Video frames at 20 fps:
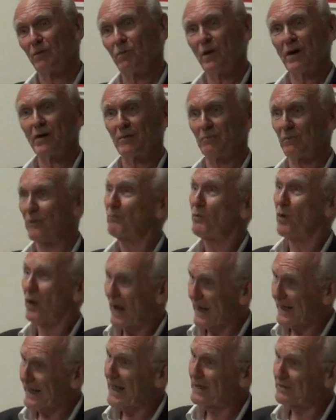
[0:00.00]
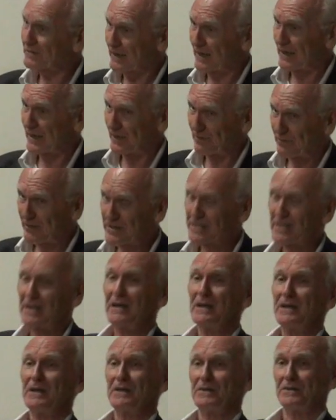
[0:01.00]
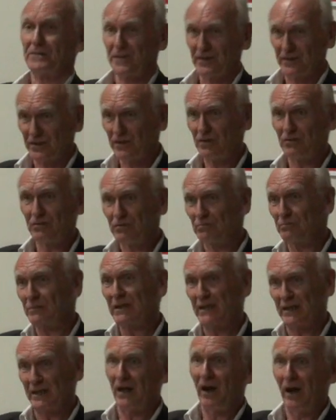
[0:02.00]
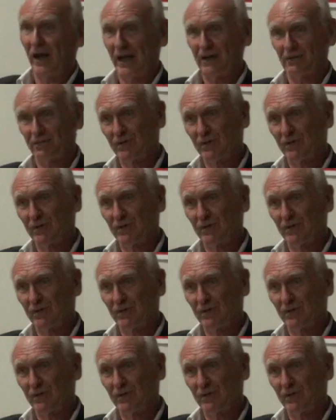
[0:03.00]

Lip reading: What I can tell you is that you, me and I,